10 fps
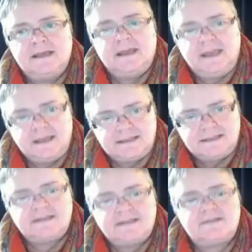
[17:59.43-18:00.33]
it
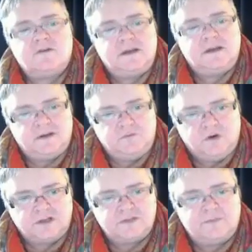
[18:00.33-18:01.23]
takes quite a bit of
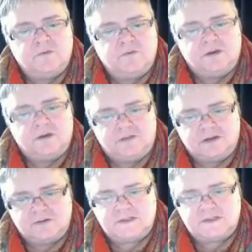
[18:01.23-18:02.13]
work to put one of
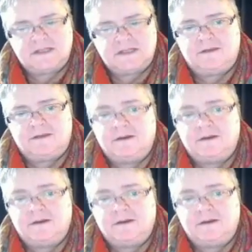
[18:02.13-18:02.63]
those together,